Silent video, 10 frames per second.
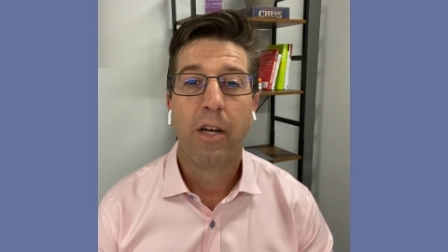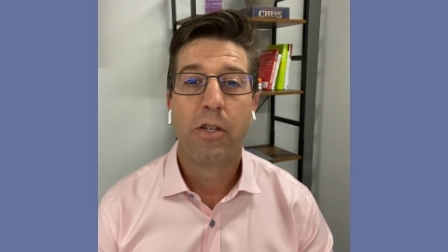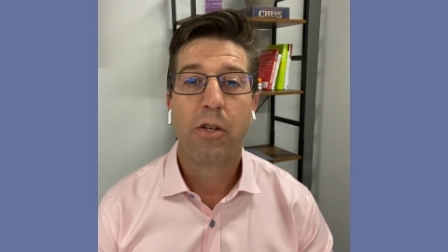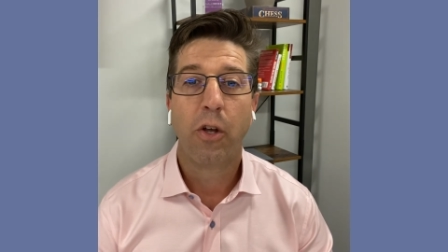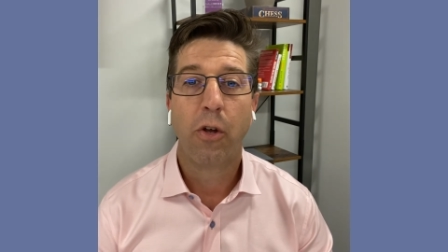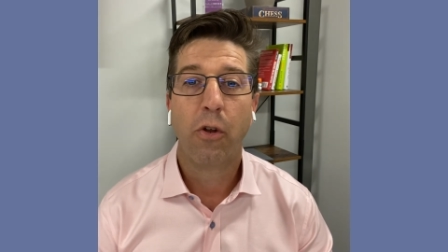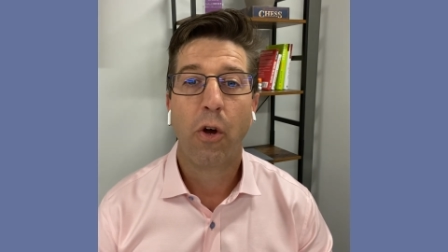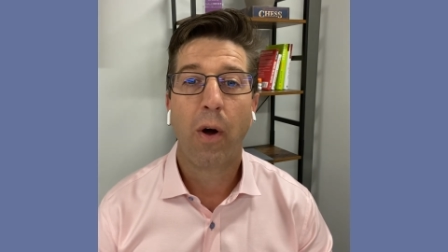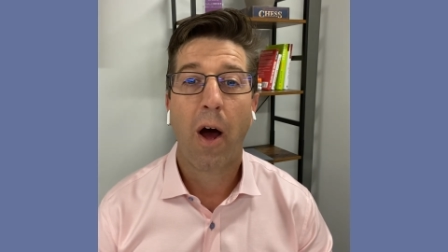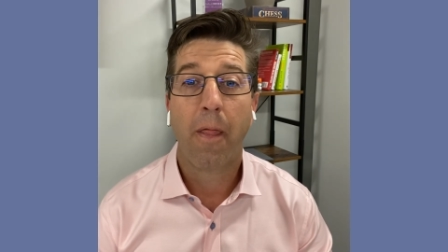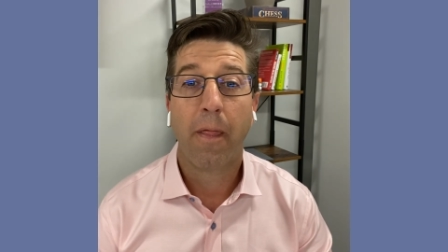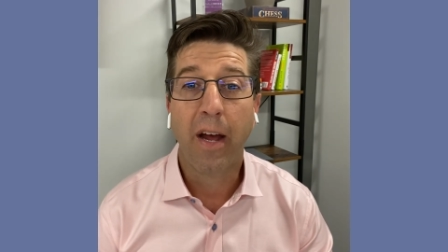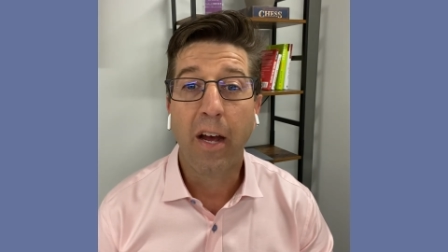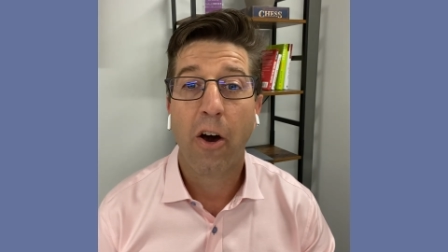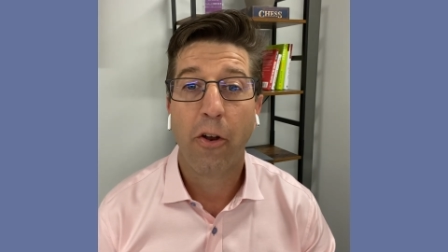so you know how
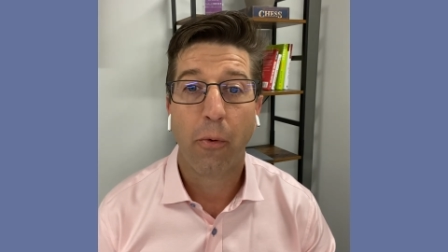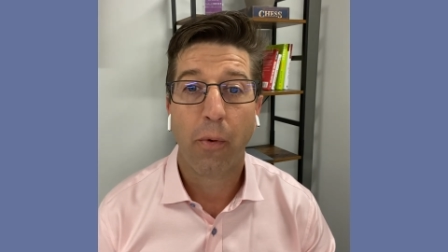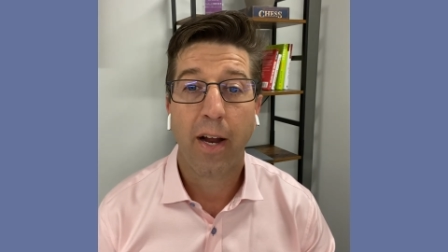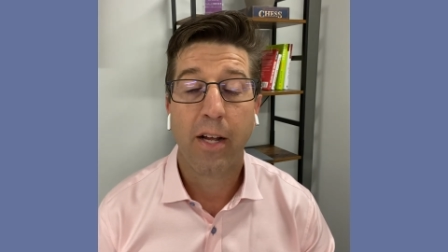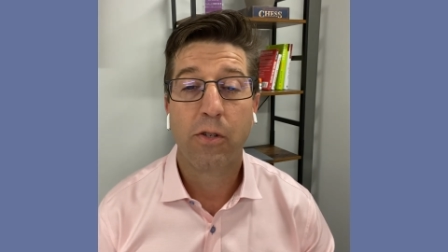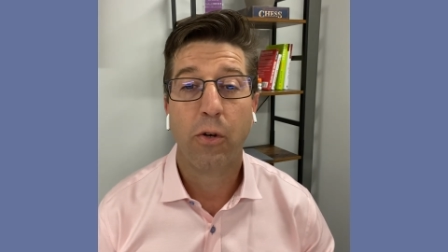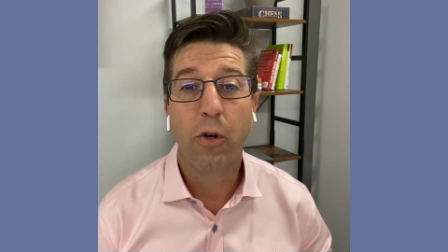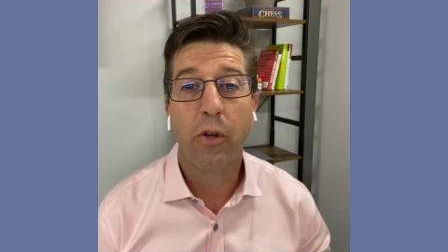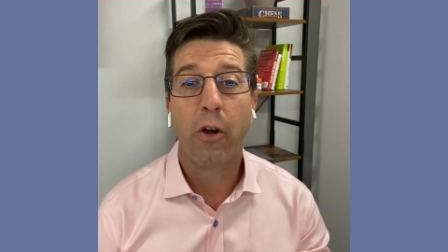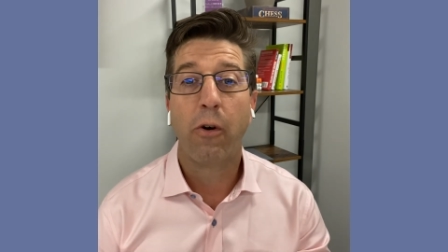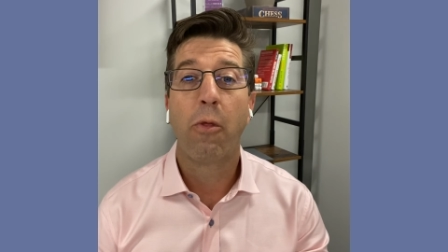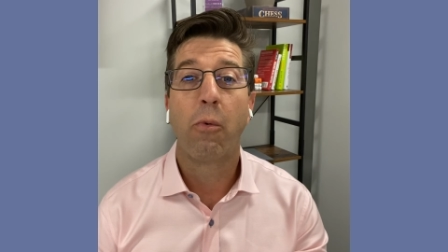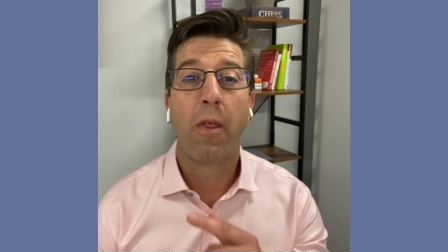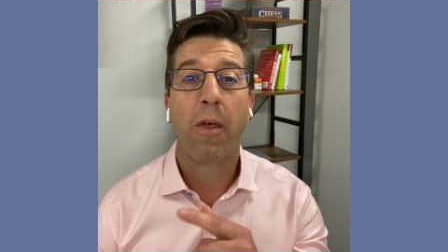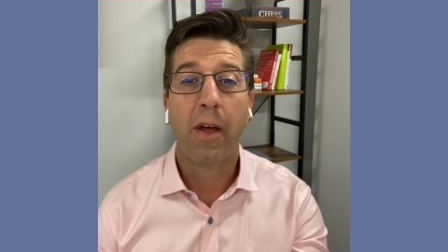they underwrite it, so you can underwrite the
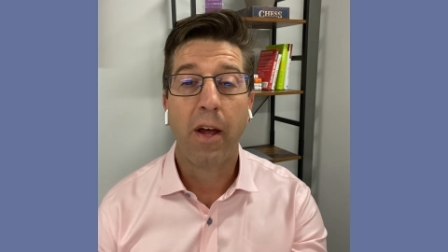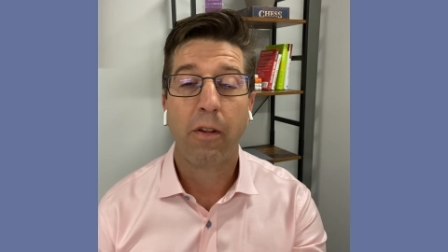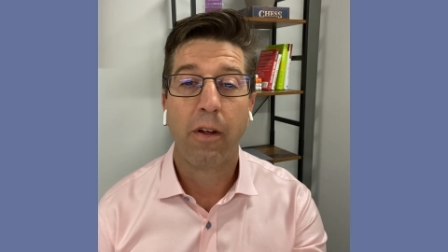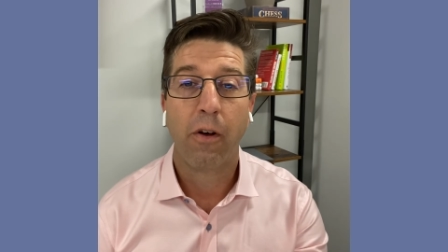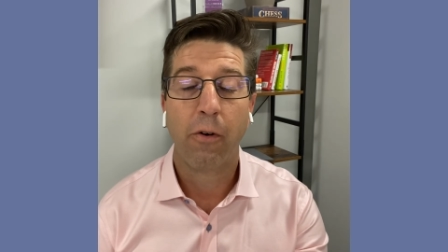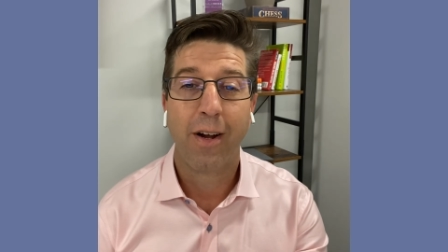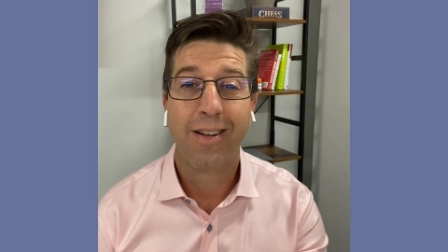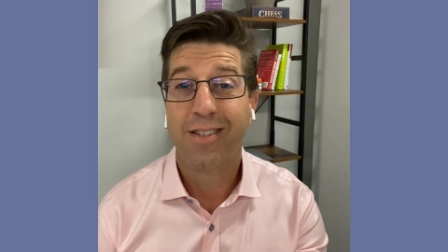way that they underwrite it.